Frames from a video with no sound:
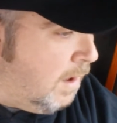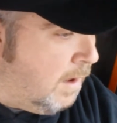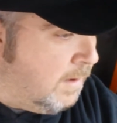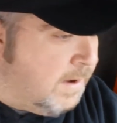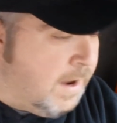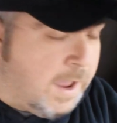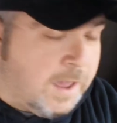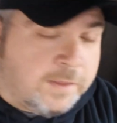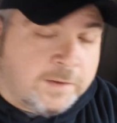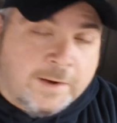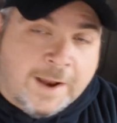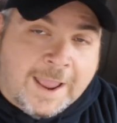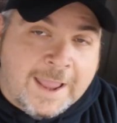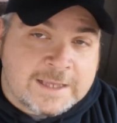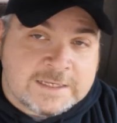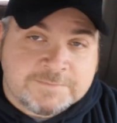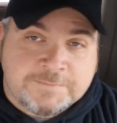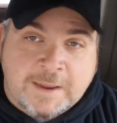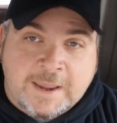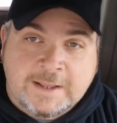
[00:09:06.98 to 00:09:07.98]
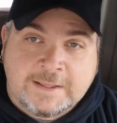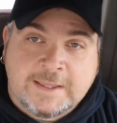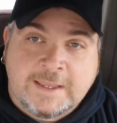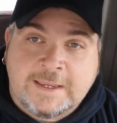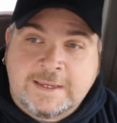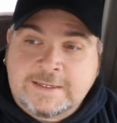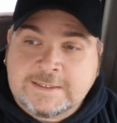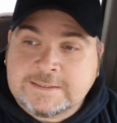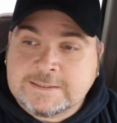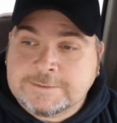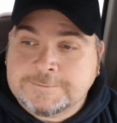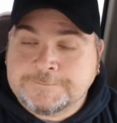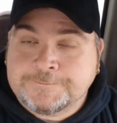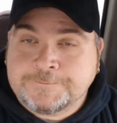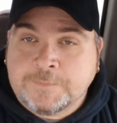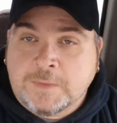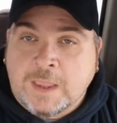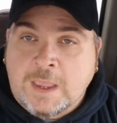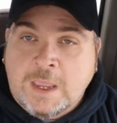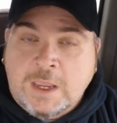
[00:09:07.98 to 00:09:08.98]
And the other aspect is,
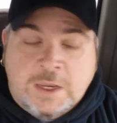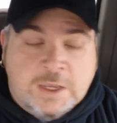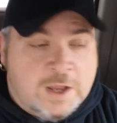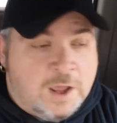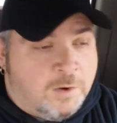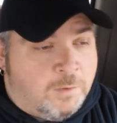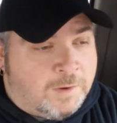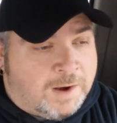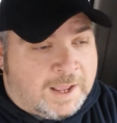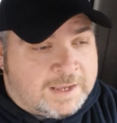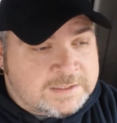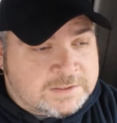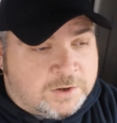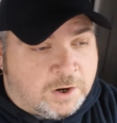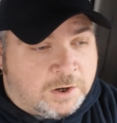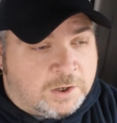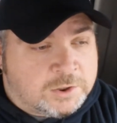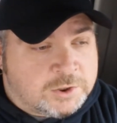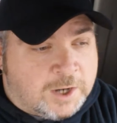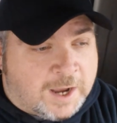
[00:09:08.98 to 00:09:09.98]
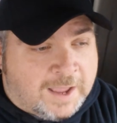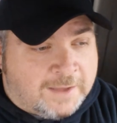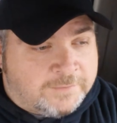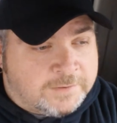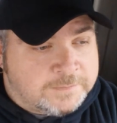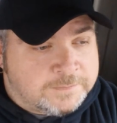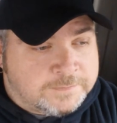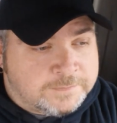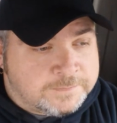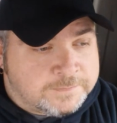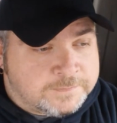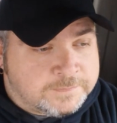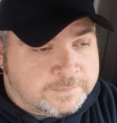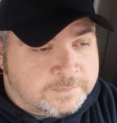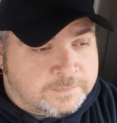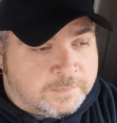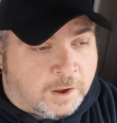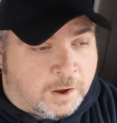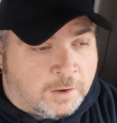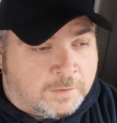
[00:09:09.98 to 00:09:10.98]
you know, when I started driving
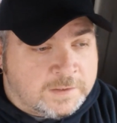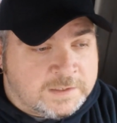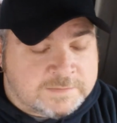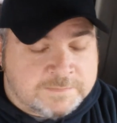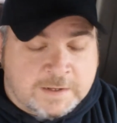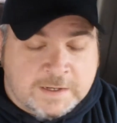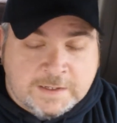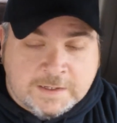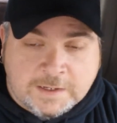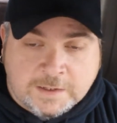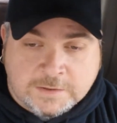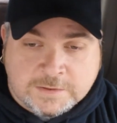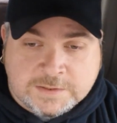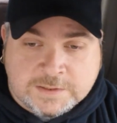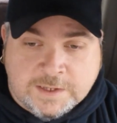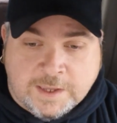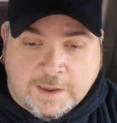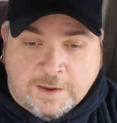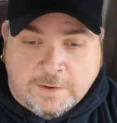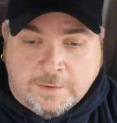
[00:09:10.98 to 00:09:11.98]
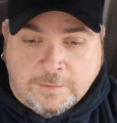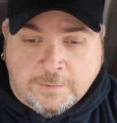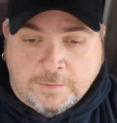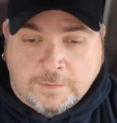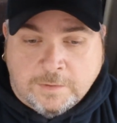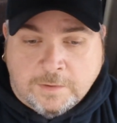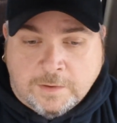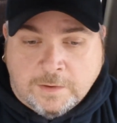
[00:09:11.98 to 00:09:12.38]
all these many years ago,